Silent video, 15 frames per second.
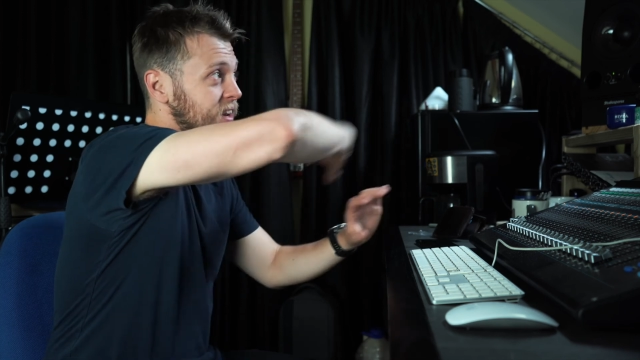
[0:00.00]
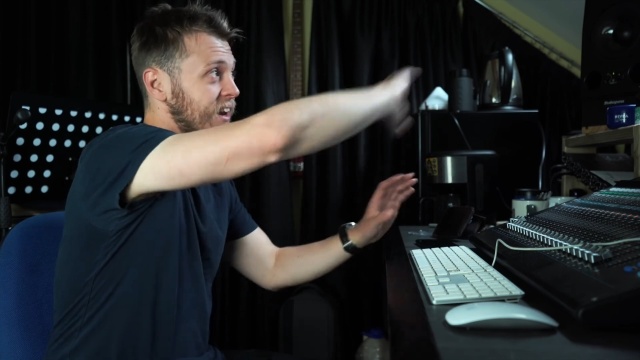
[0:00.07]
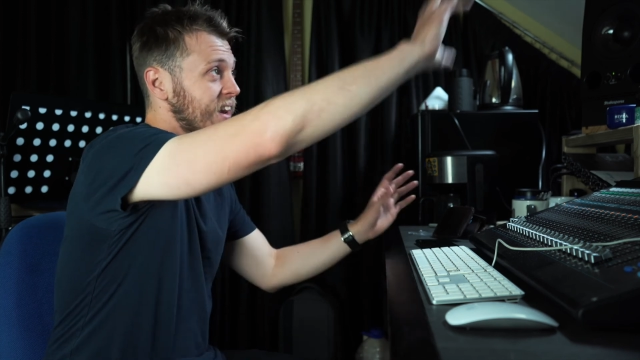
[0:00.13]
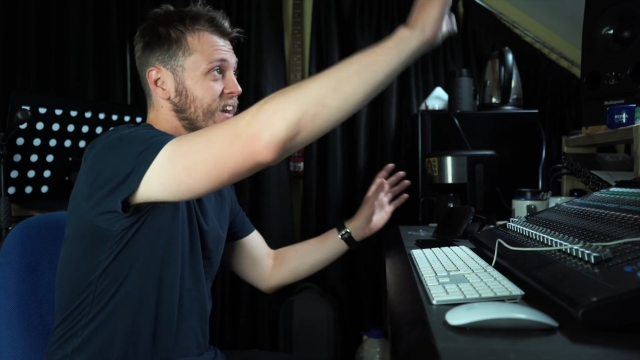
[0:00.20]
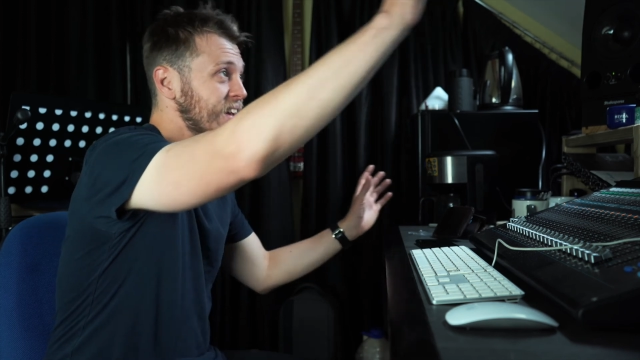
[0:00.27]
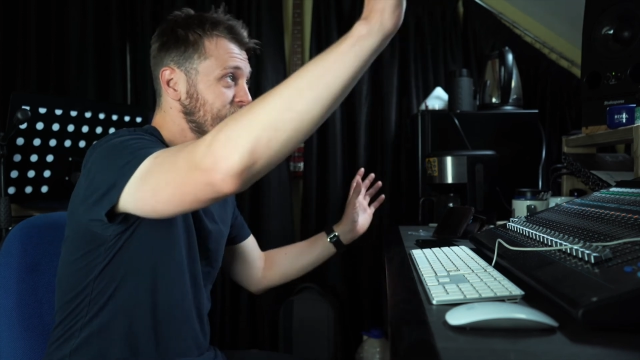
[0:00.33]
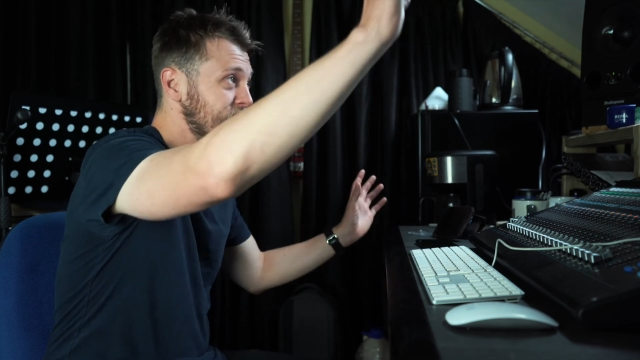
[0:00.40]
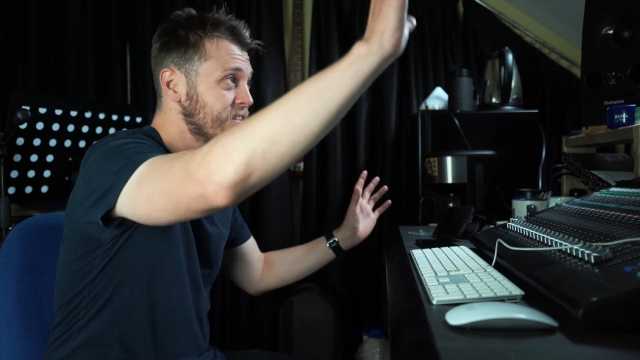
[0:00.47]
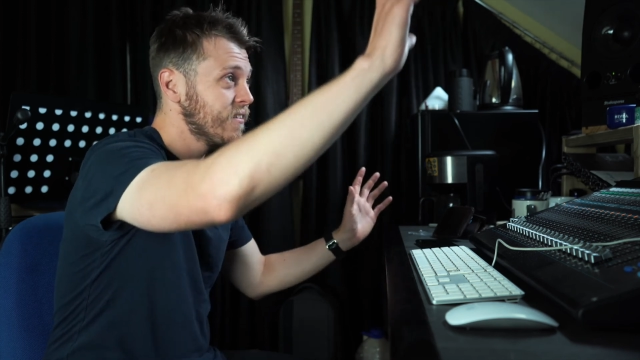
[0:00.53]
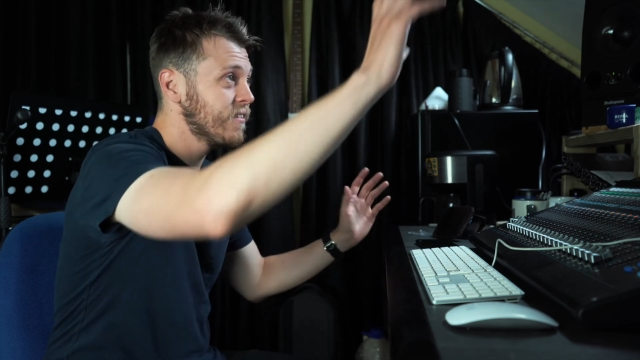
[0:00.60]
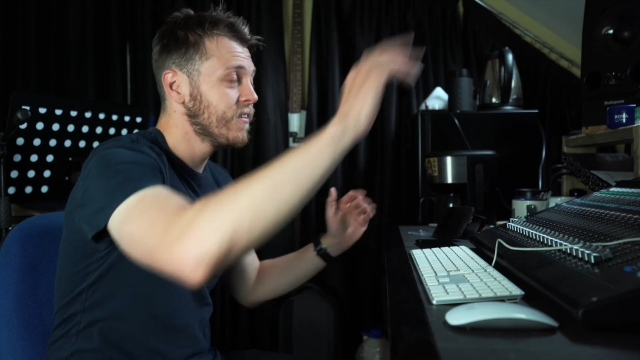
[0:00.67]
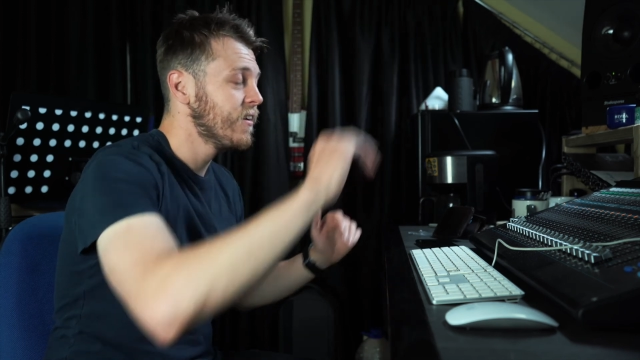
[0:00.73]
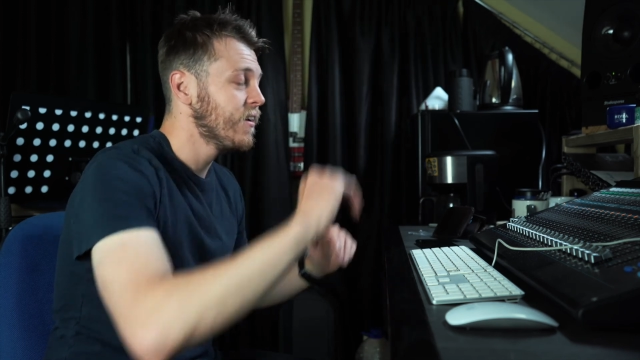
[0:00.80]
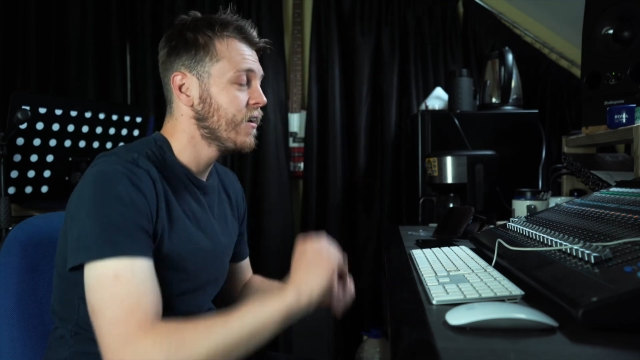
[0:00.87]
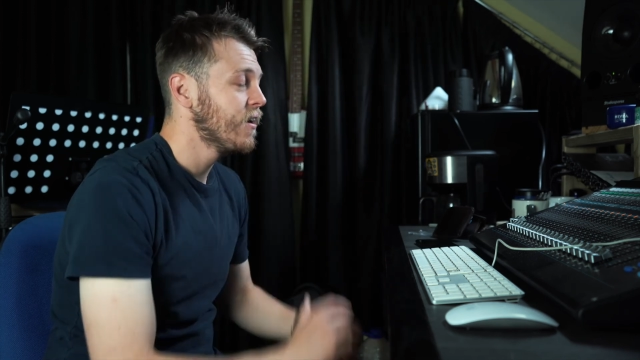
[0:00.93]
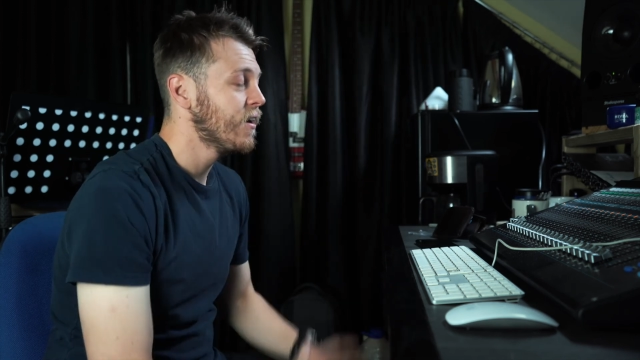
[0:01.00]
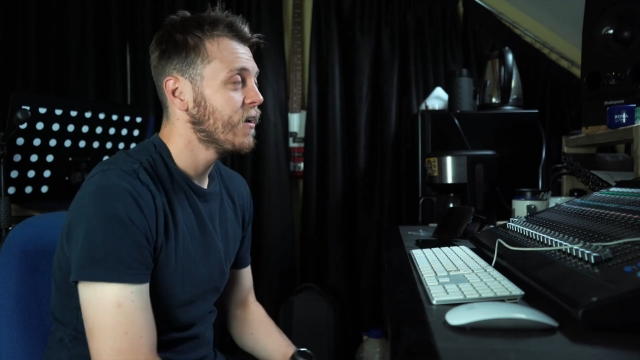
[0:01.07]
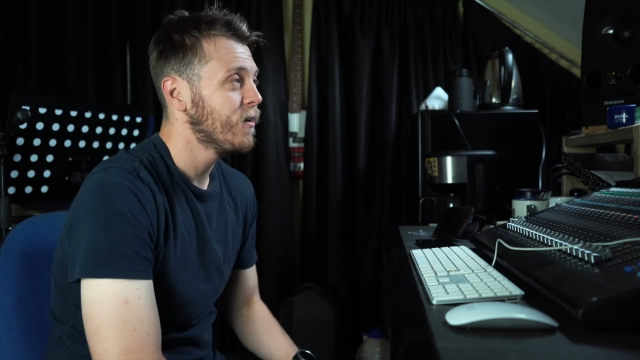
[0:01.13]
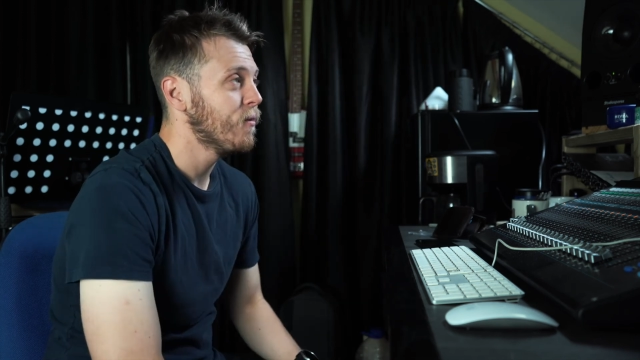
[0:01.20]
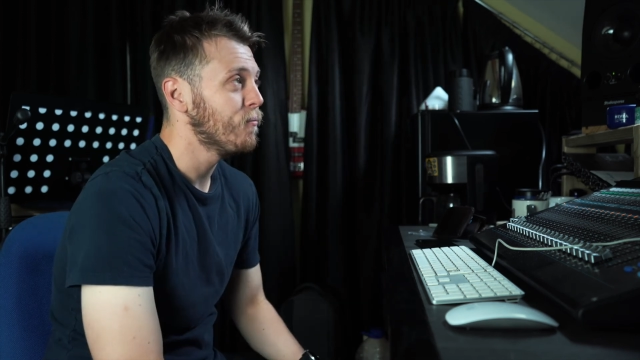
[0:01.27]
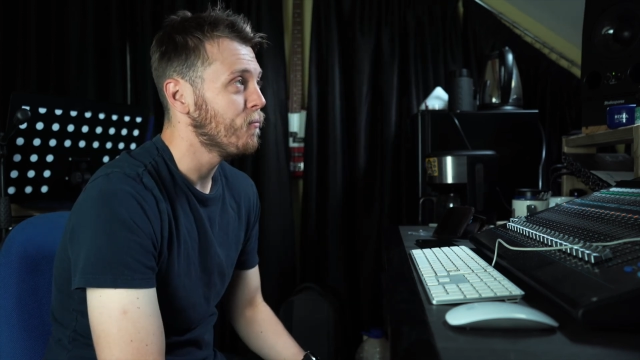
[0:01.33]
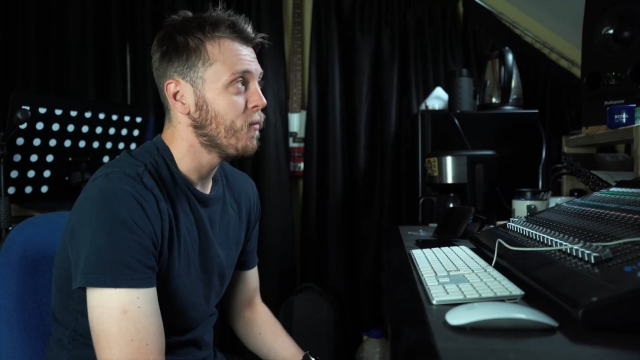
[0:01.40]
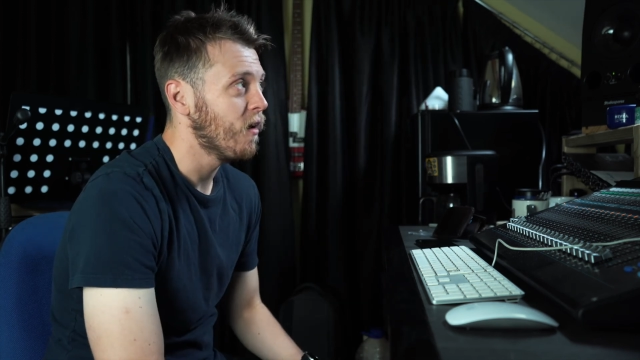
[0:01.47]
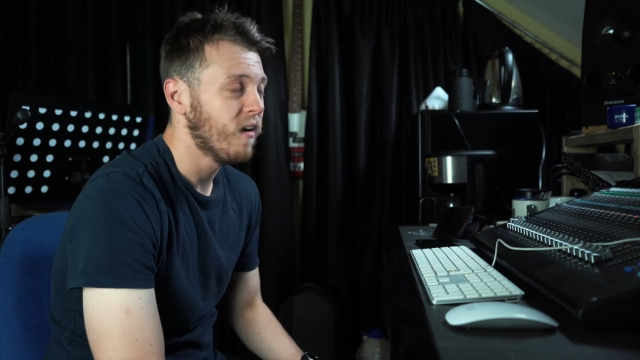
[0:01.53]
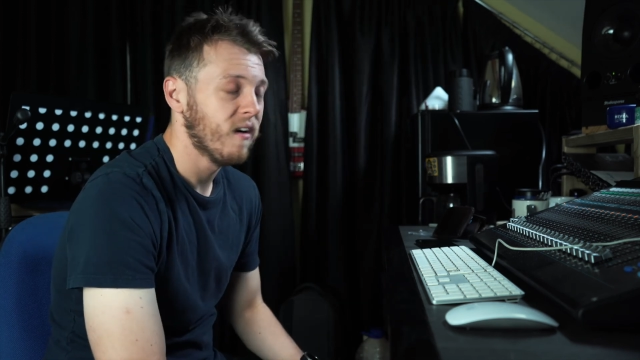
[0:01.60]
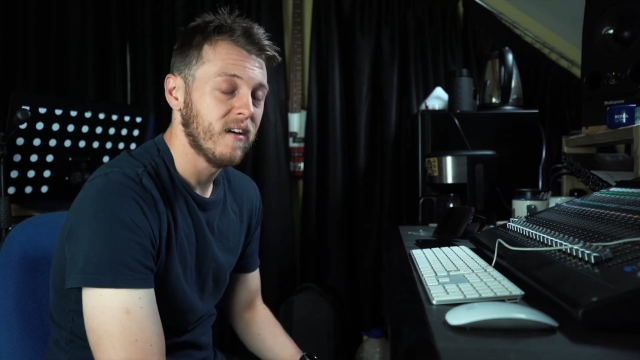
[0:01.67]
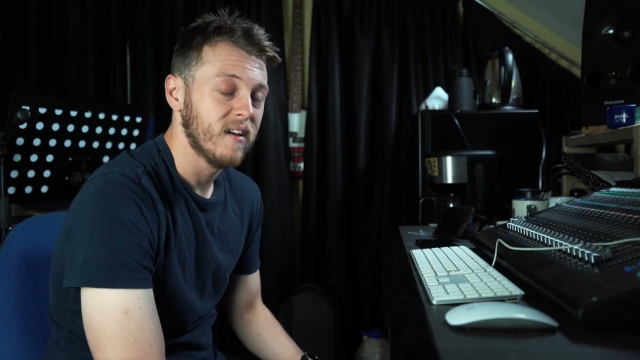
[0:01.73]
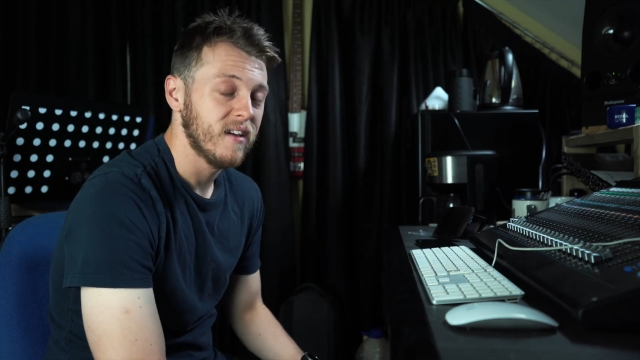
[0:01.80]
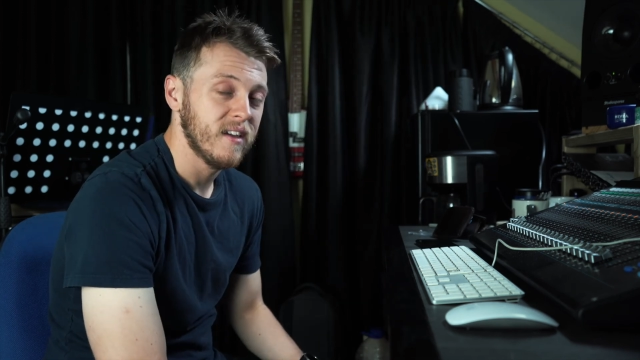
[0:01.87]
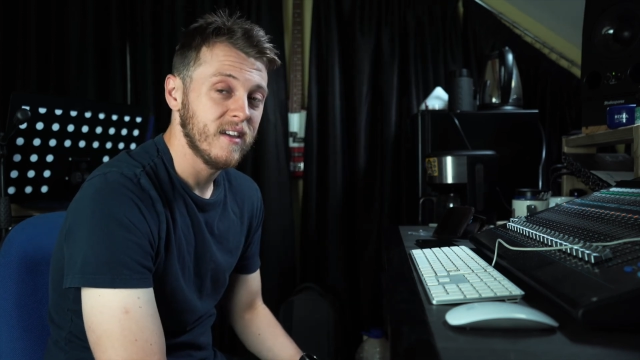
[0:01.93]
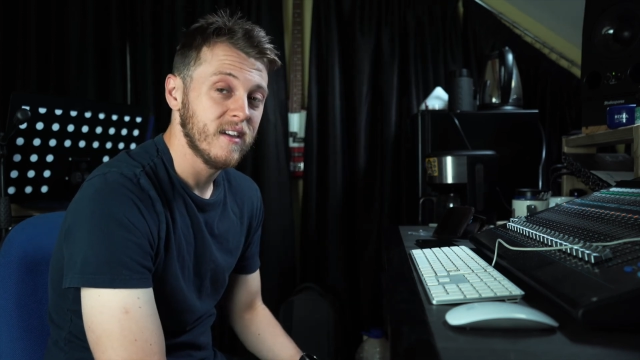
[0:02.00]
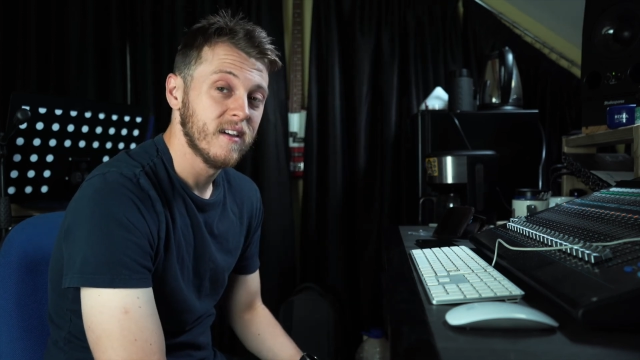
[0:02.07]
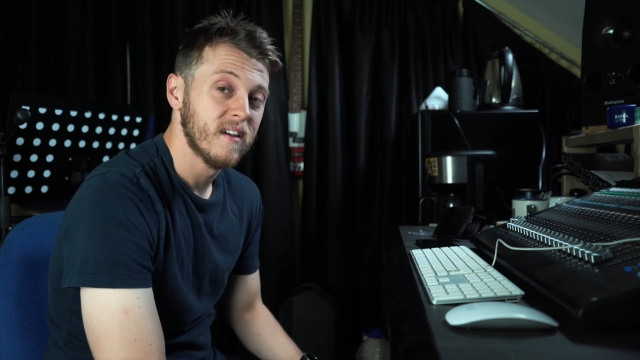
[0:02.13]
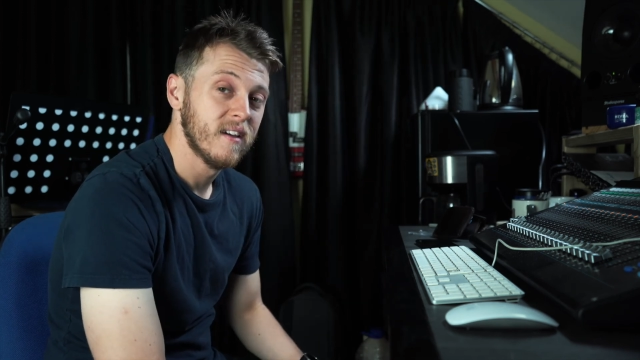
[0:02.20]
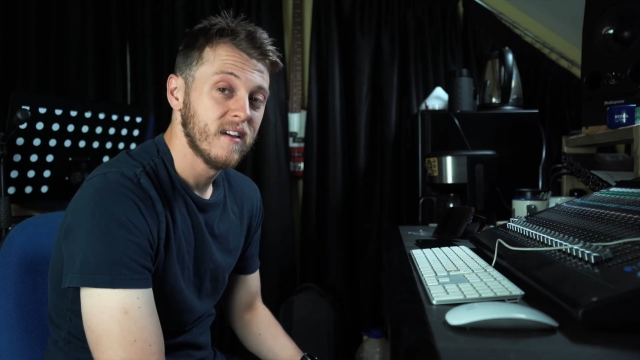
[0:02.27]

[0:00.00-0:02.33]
clean my